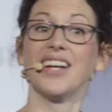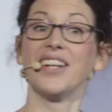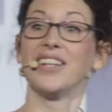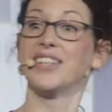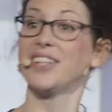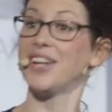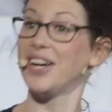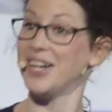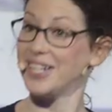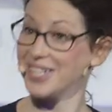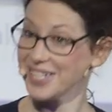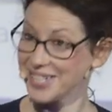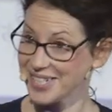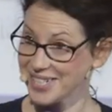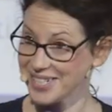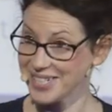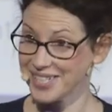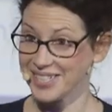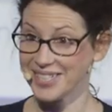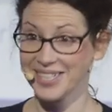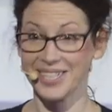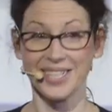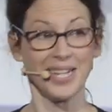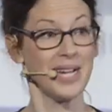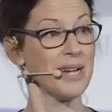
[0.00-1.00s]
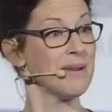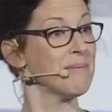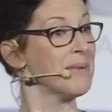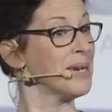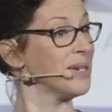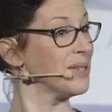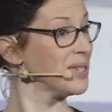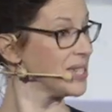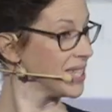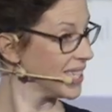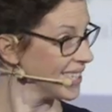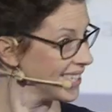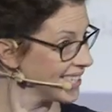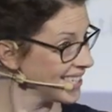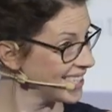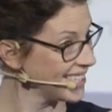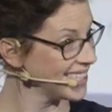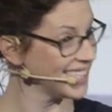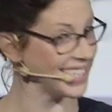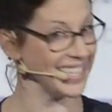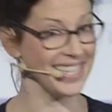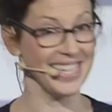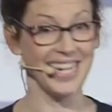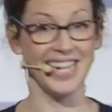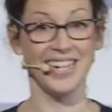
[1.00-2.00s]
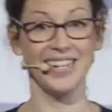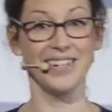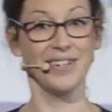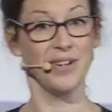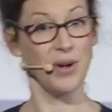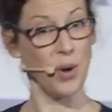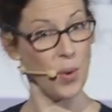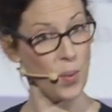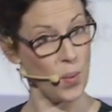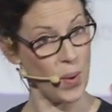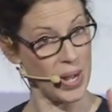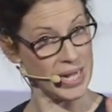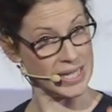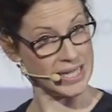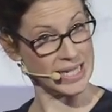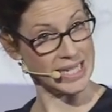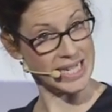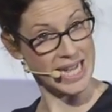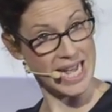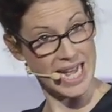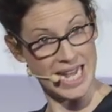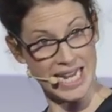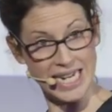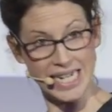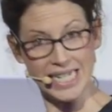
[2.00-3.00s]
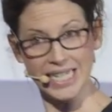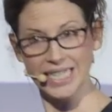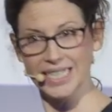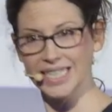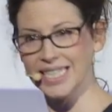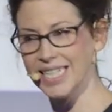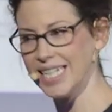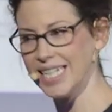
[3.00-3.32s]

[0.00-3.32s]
a lot about Italy then. Well done.